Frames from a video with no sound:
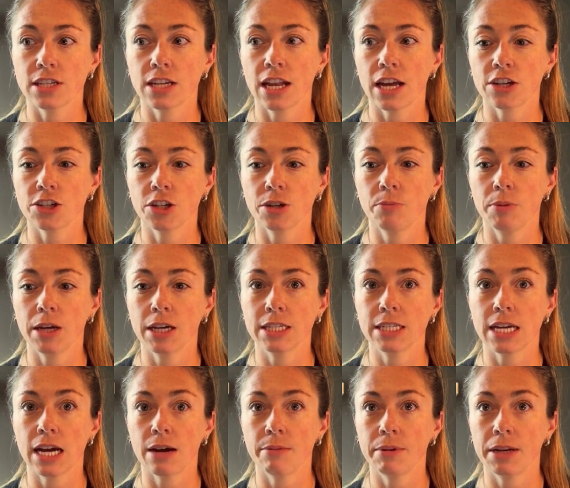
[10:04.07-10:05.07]
could actually be
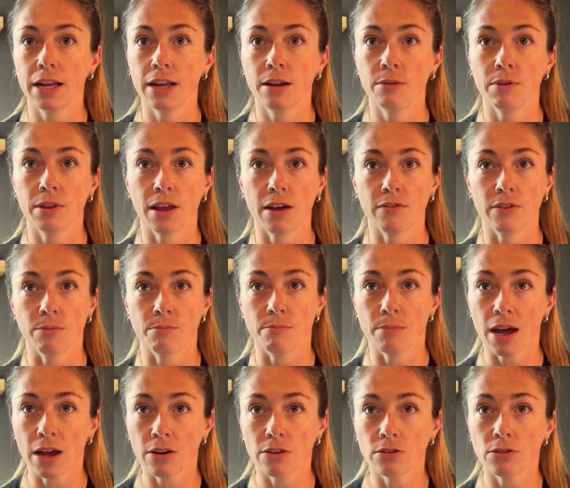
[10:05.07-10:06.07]
contaminated with heavy
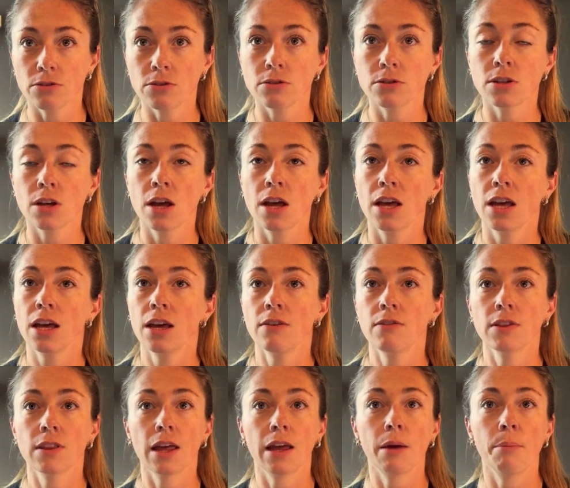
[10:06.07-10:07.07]
metals.
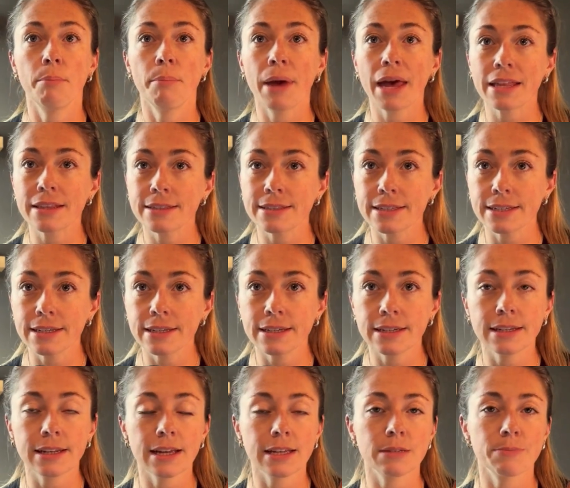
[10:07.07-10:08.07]
Even like
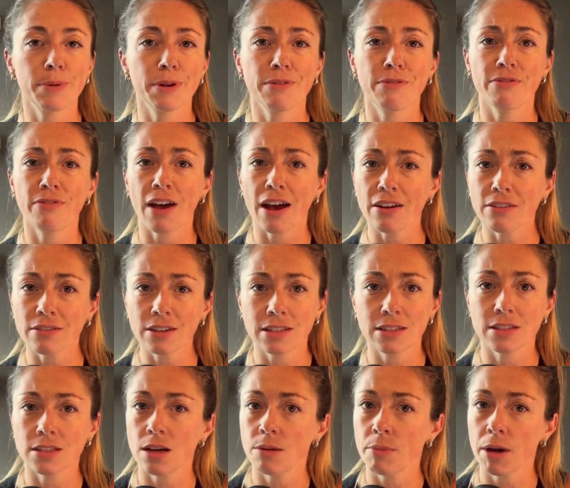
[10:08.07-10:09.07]
benzene has been found in
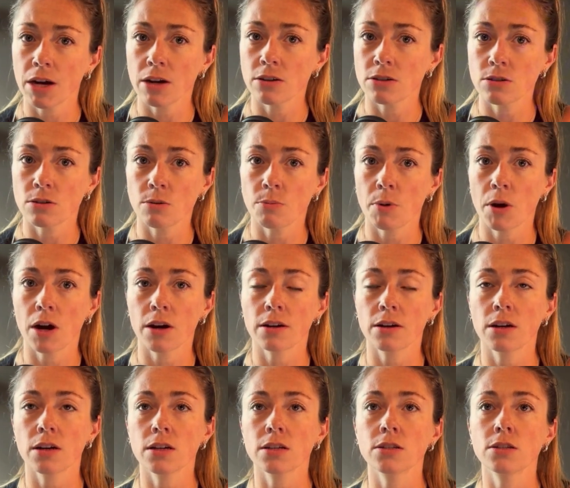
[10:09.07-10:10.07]
some aerosol
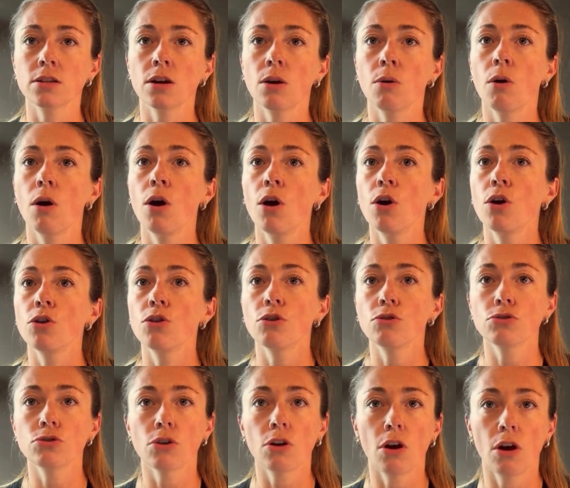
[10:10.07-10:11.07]
products. So,
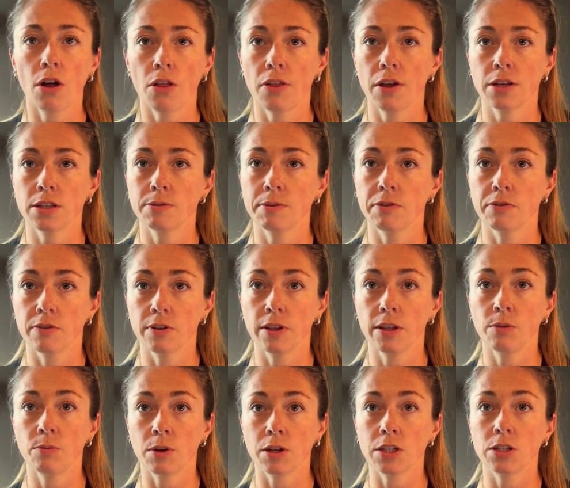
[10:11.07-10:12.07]
those are all things we really
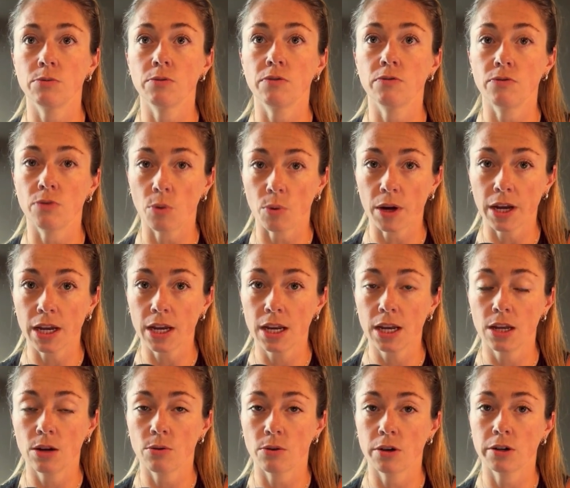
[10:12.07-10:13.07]
want to avoid
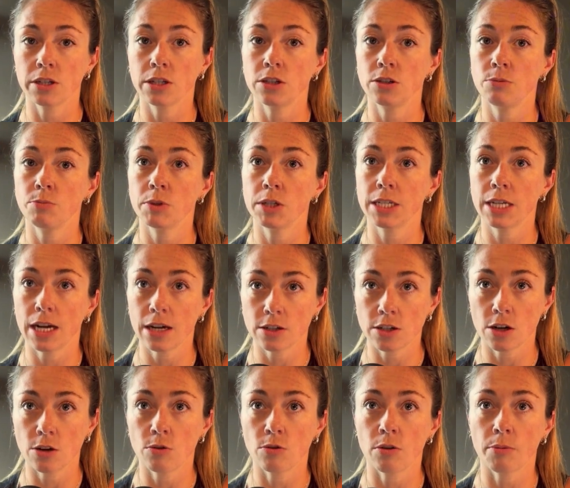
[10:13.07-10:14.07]
in order to protect
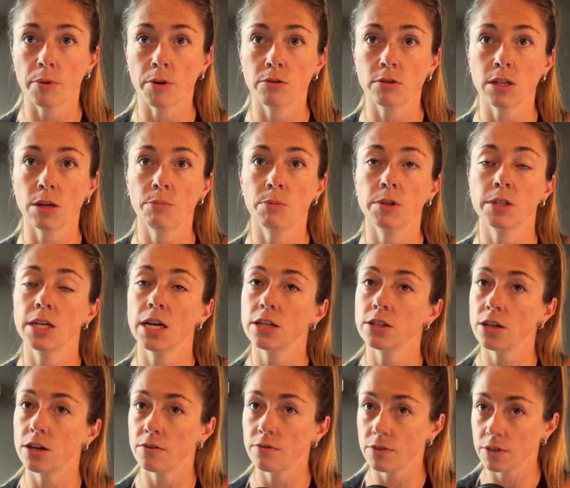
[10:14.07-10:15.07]
our hormones and protect
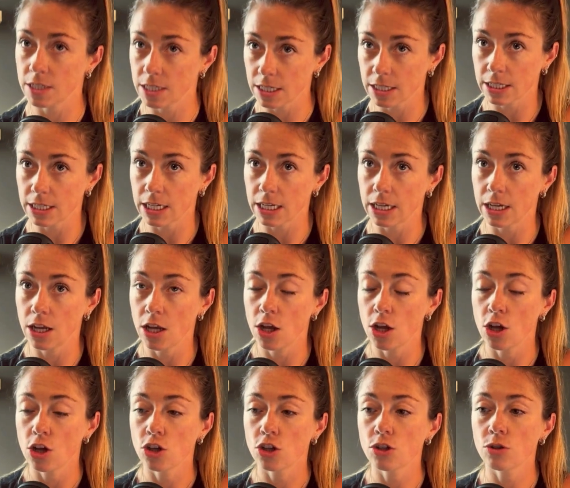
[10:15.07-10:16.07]
our fertility.
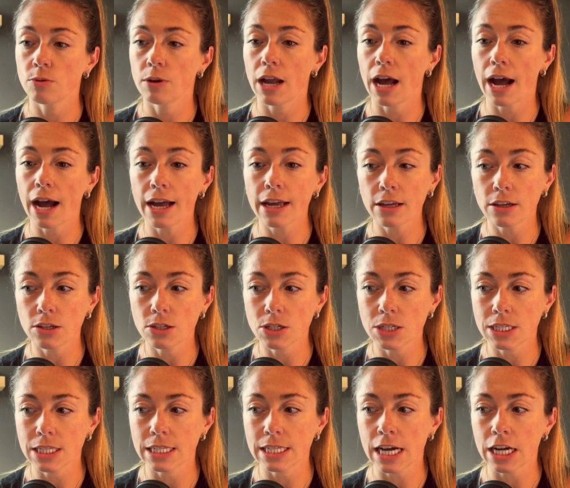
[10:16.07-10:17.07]
So, what I
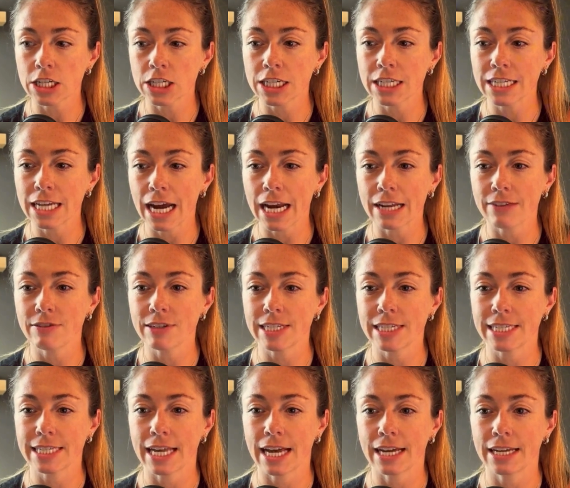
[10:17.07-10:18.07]
use is actually not even
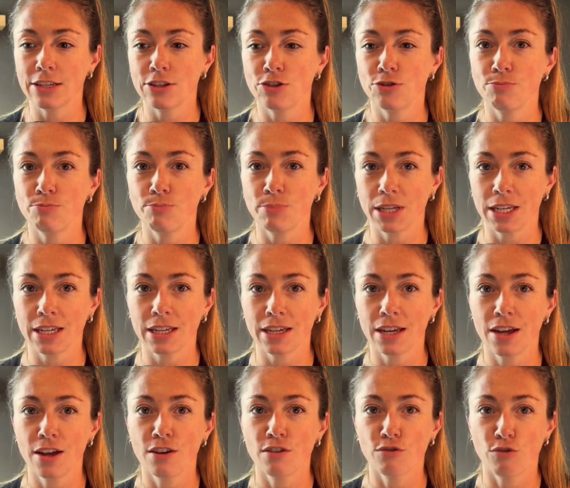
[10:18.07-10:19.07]
designed to be
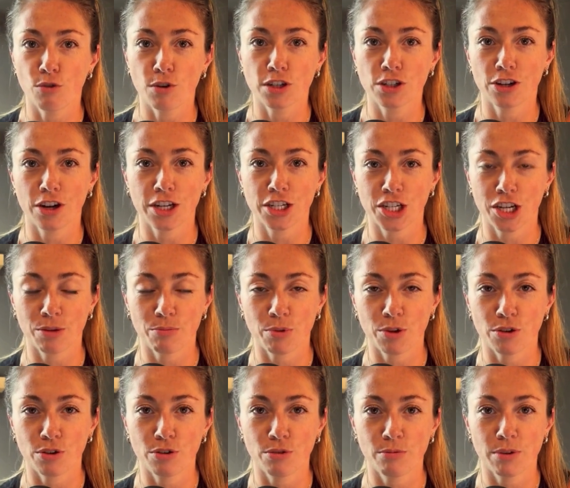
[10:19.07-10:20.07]
for dry
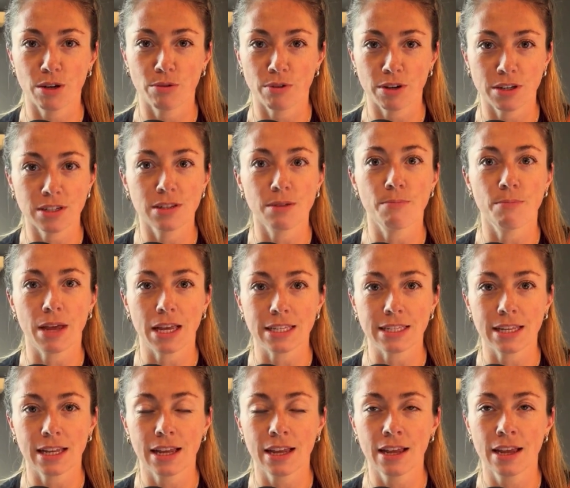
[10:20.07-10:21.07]
shampoo, but it works
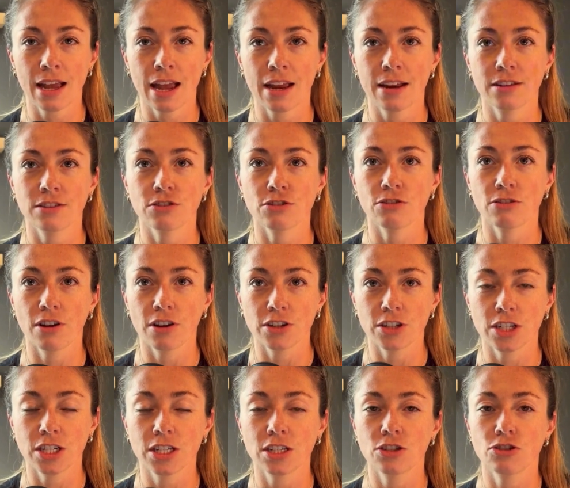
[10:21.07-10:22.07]
amazing. And it's
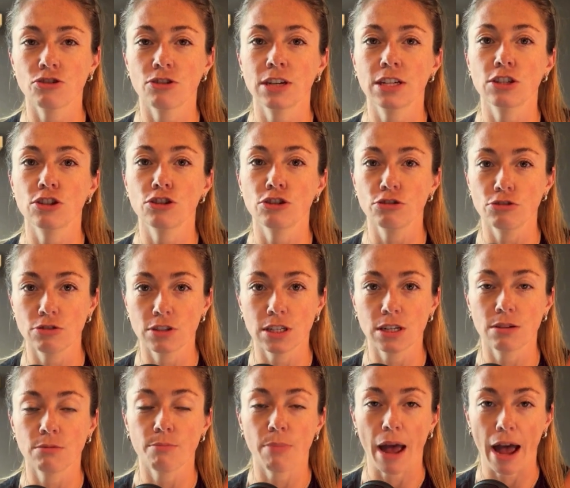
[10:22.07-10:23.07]
CRUNCHI's
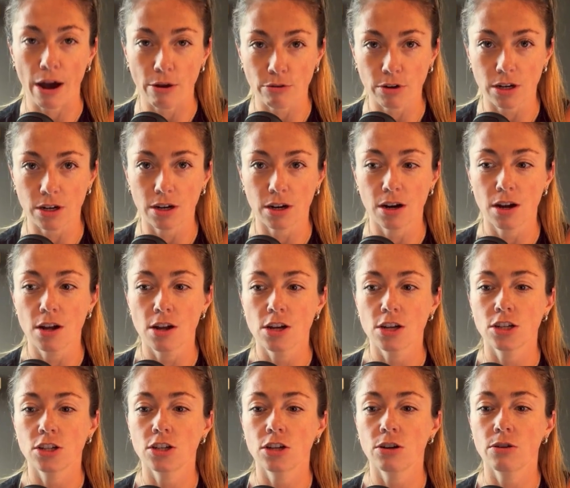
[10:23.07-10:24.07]
Translucent Powder.
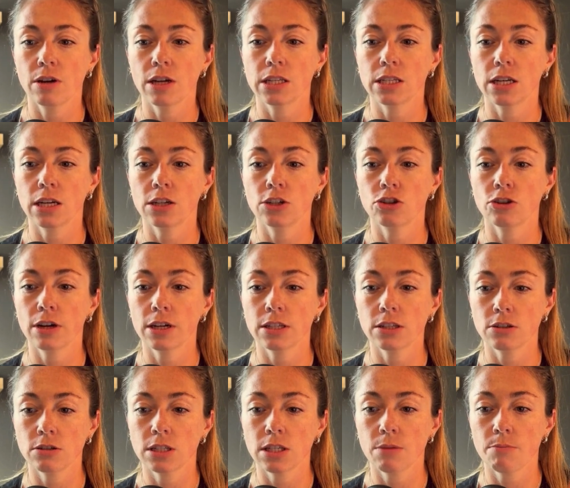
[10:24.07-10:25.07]
So, it's a
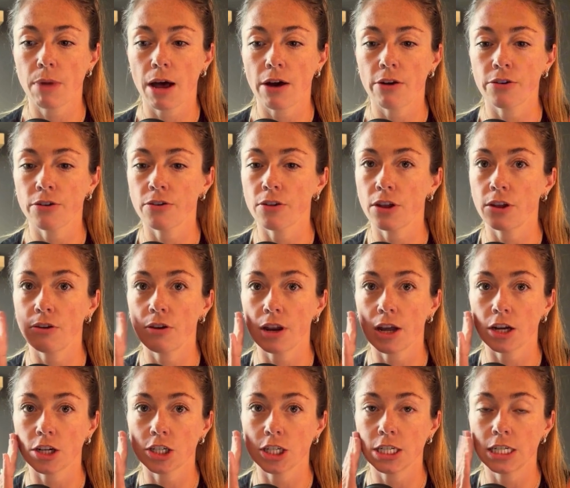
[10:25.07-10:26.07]
translucent powder that you can
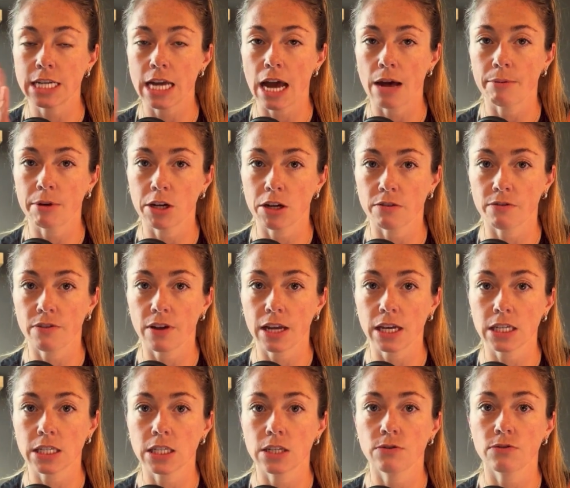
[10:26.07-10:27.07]
actually dab on your
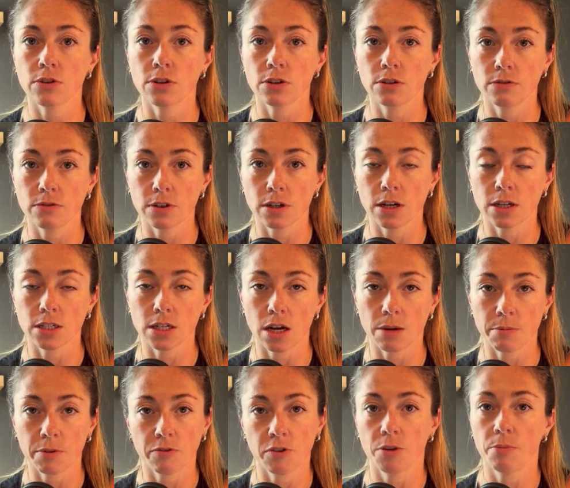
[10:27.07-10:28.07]
face for over on top
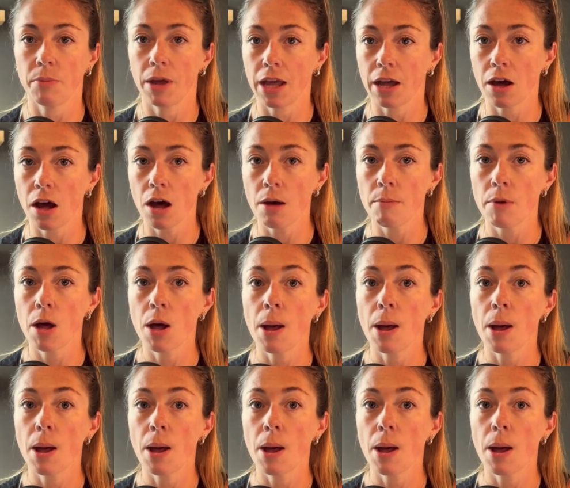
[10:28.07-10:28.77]
of your makeup.